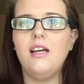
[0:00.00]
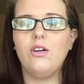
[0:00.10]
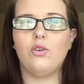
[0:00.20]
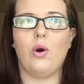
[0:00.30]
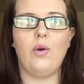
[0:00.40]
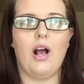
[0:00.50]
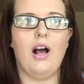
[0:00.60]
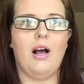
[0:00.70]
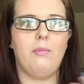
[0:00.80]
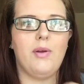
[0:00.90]
grown
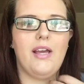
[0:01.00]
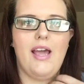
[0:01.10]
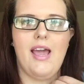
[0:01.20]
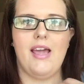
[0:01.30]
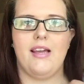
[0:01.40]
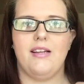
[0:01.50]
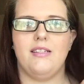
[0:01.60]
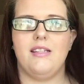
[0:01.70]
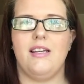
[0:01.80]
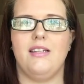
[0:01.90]
up
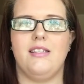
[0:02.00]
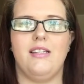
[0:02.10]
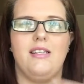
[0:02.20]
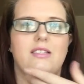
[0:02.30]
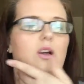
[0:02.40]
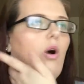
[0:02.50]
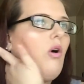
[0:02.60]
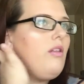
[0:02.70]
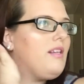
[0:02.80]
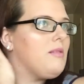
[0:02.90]
and he sees
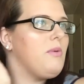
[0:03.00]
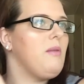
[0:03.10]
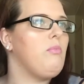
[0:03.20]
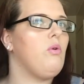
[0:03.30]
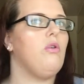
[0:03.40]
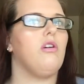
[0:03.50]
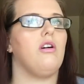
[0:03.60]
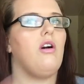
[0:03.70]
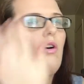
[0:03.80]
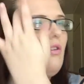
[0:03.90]
all these people
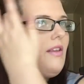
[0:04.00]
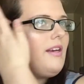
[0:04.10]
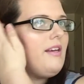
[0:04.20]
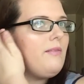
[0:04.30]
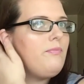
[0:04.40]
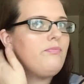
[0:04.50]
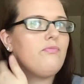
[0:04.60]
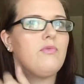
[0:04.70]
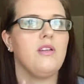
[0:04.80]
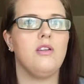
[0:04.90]
or all the
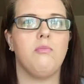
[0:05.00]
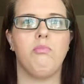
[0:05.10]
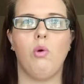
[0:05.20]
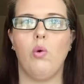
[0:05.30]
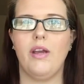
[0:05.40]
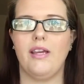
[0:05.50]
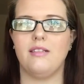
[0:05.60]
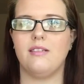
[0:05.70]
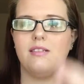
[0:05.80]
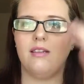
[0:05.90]
the
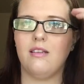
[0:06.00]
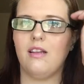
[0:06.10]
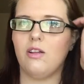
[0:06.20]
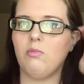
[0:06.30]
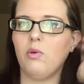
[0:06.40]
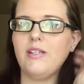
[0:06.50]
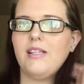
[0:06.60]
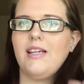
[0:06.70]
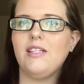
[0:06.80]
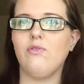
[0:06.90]
boys, the other boys
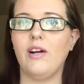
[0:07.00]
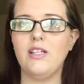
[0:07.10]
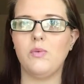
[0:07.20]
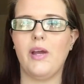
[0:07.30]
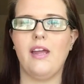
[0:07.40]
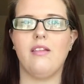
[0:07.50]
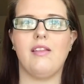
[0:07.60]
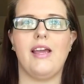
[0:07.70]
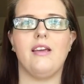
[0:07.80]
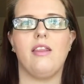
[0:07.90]
that he's friends with,
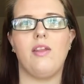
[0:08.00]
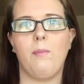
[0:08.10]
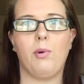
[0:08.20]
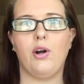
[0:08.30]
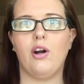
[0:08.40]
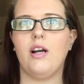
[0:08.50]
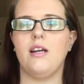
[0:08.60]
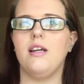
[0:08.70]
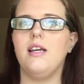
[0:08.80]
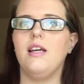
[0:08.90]
like Thumper and